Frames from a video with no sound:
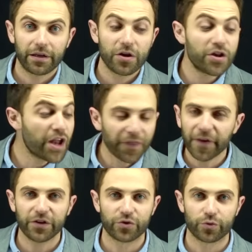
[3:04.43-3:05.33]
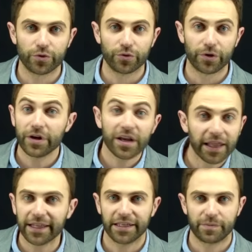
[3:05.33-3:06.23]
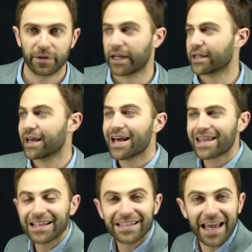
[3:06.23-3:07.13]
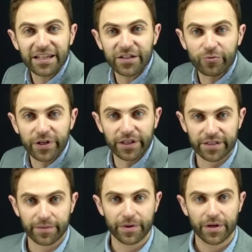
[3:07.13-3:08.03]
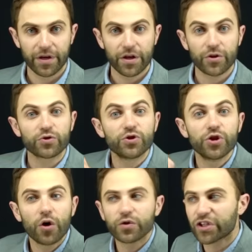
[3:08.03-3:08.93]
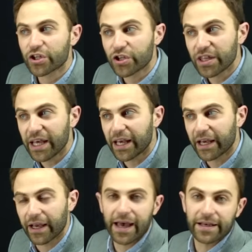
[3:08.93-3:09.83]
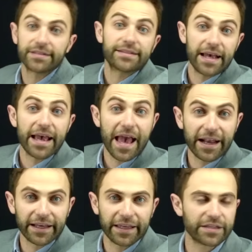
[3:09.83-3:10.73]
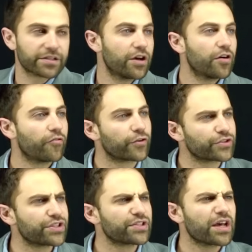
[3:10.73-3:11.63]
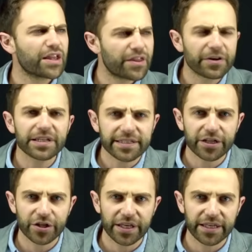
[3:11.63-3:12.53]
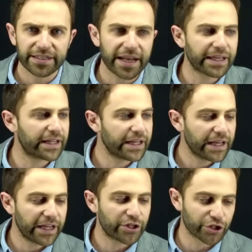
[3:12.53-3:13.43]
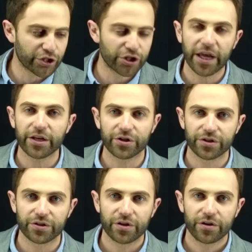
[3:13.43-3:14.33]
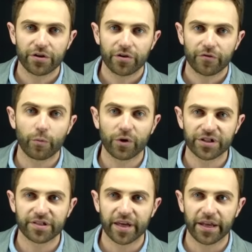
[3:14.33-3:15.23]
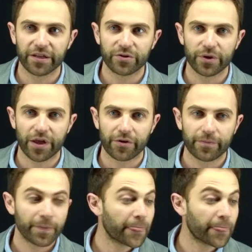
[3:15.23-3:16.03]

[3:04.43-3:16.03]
Nothing is rude or nothing is polite. That's anti realism. There's no such thing as, say, etiquette, versus there is such a thing as etiquette, it just changes from one society to another.